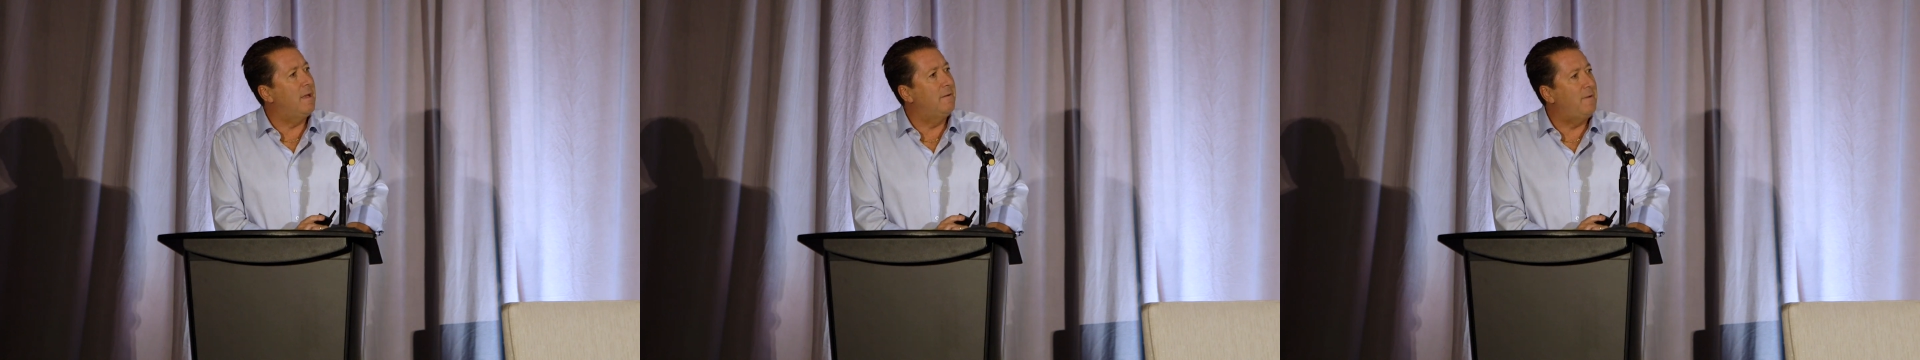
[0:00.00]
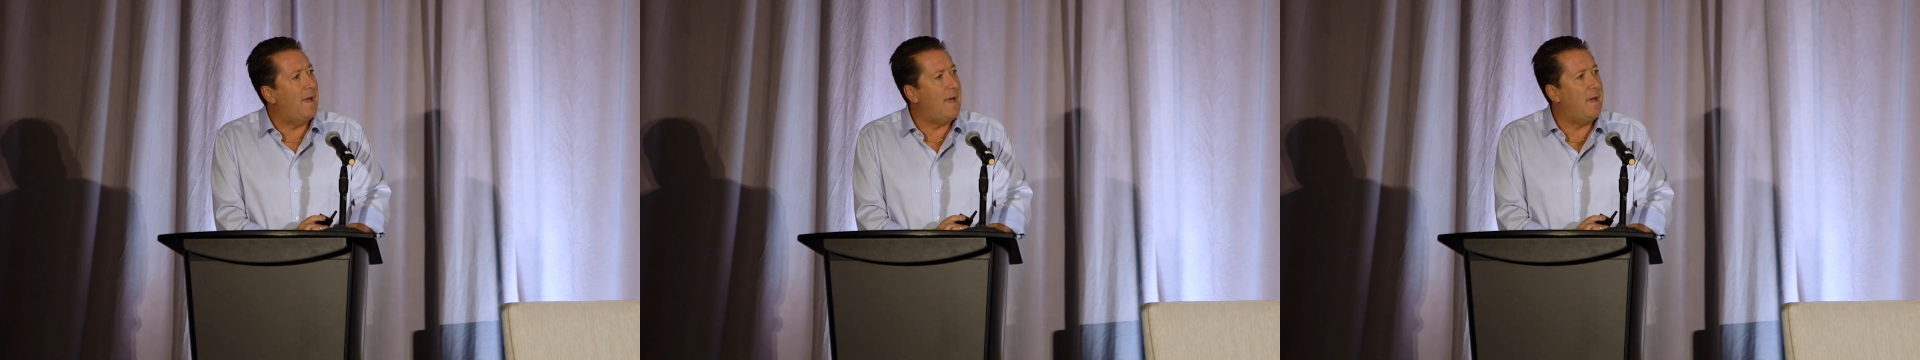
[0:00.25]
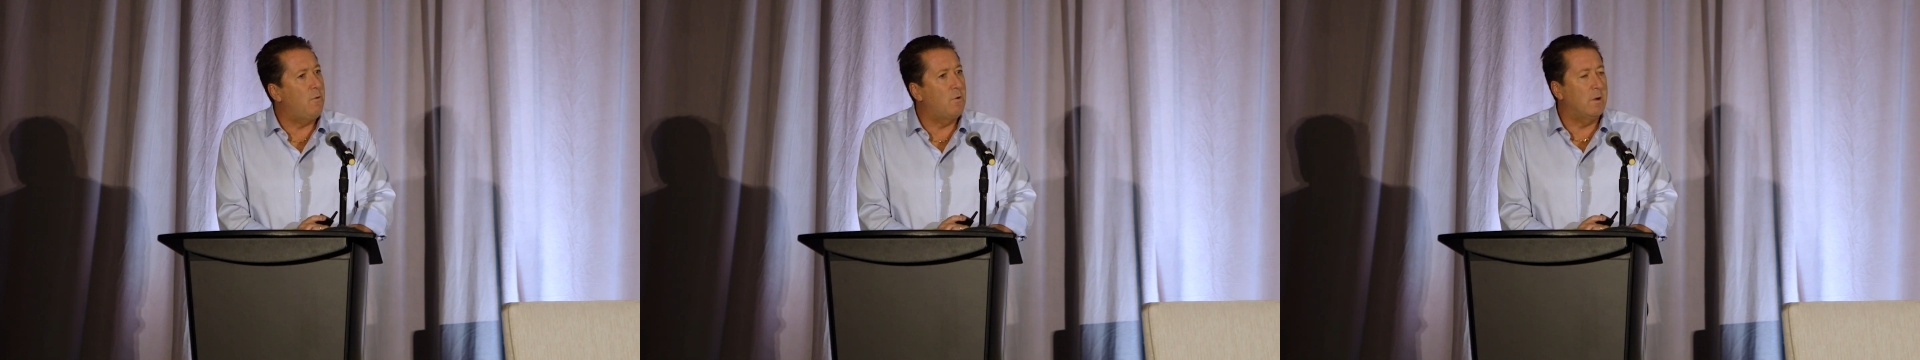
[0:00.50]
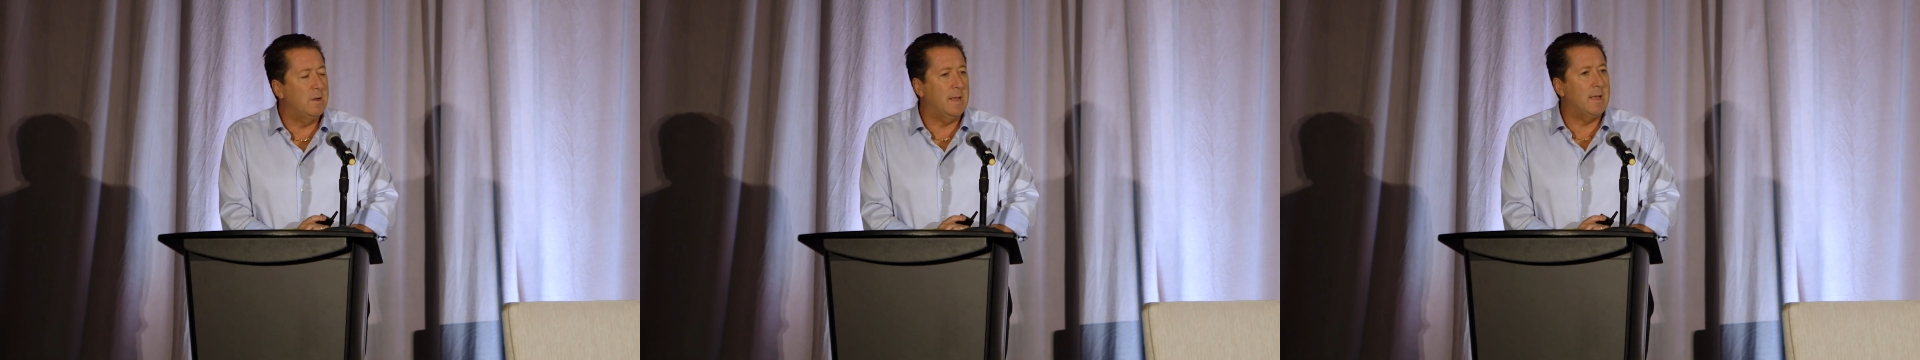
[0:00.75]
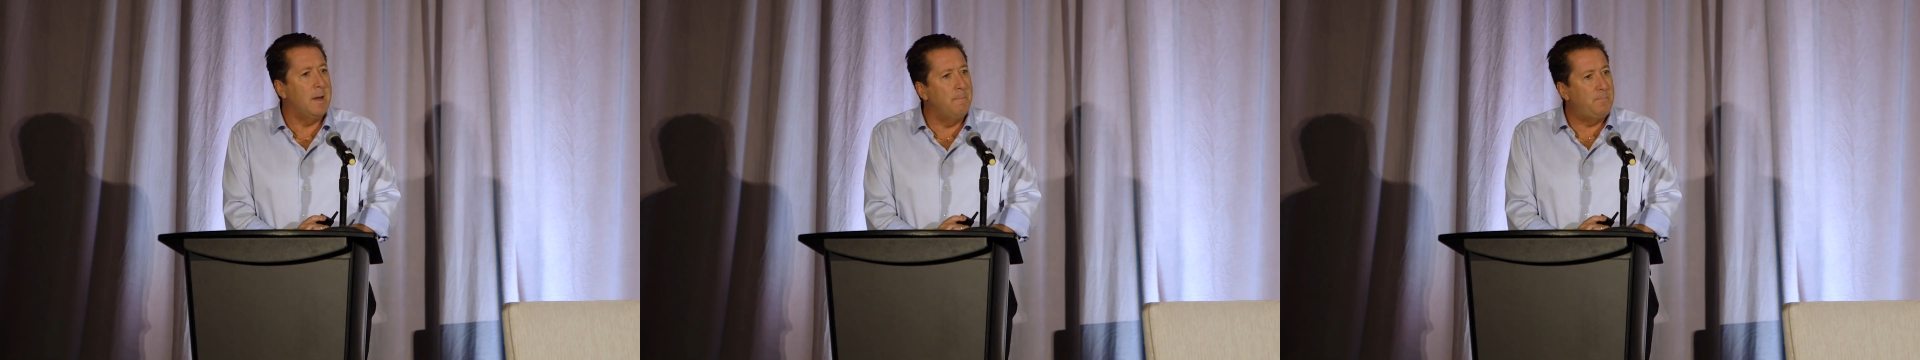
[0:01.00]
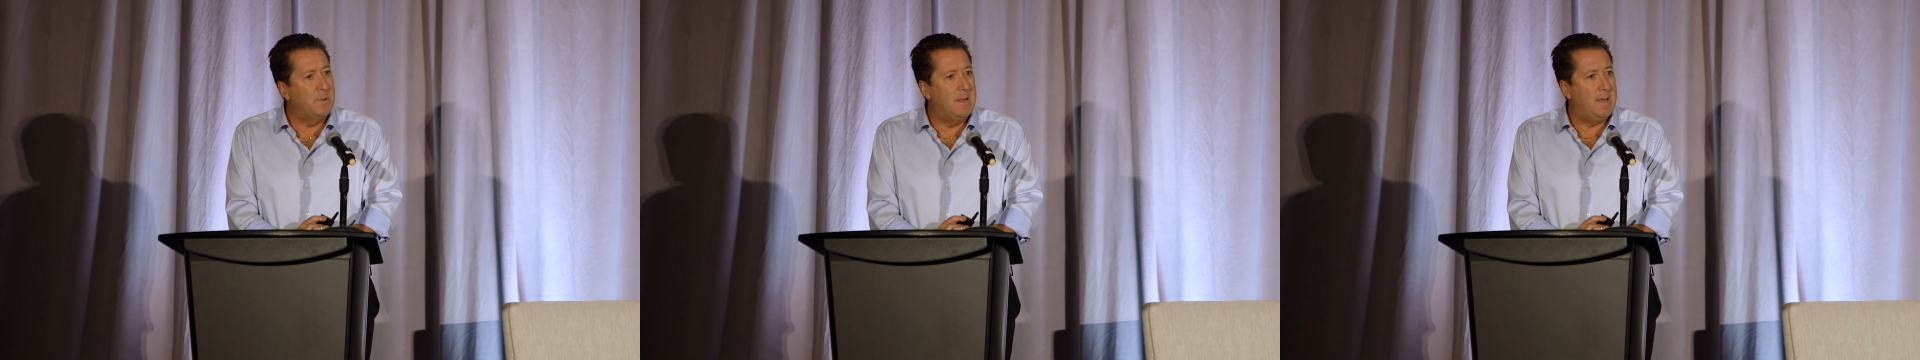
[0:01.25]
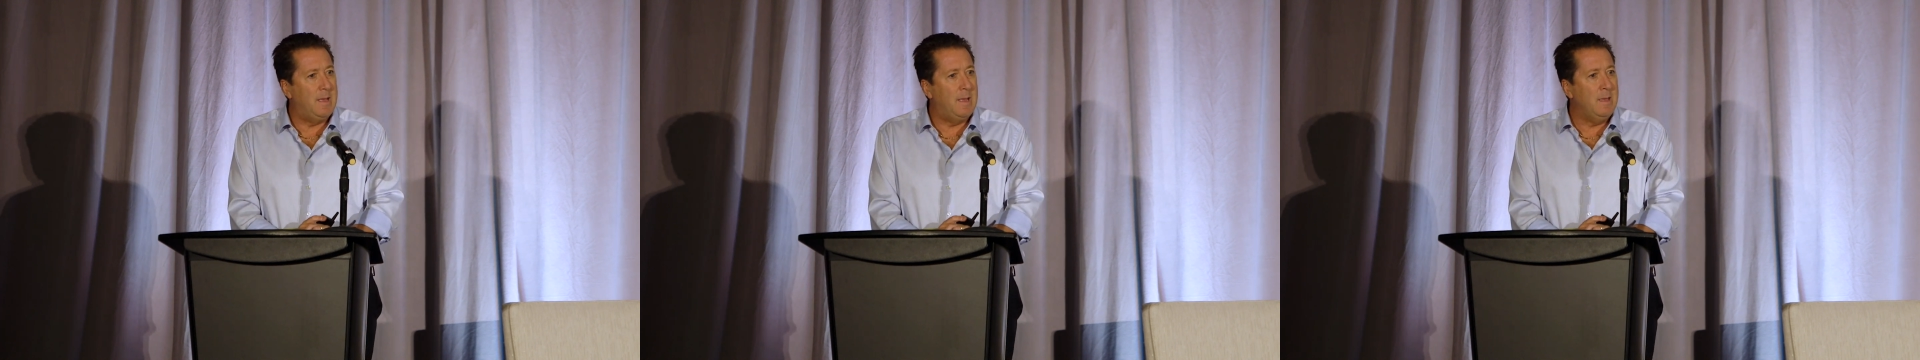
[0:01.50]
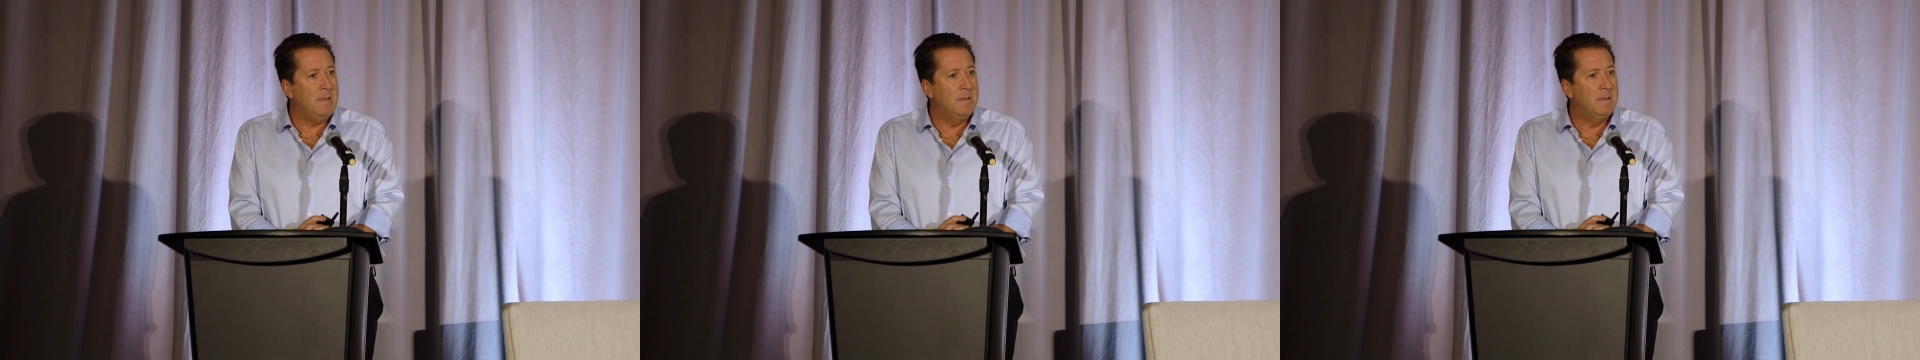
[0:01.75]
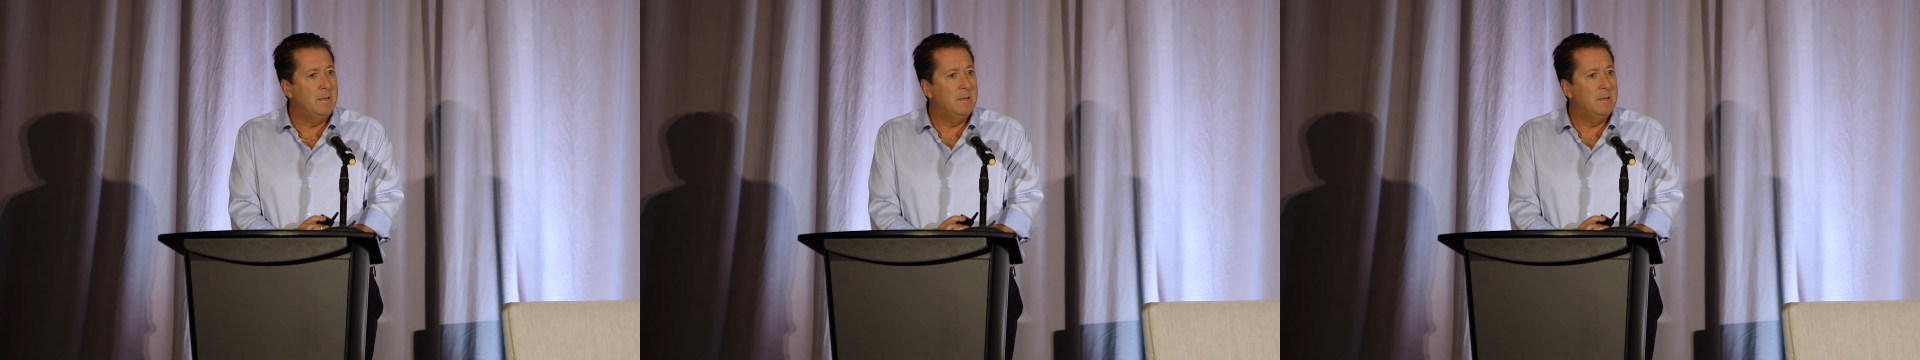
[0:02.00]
of our company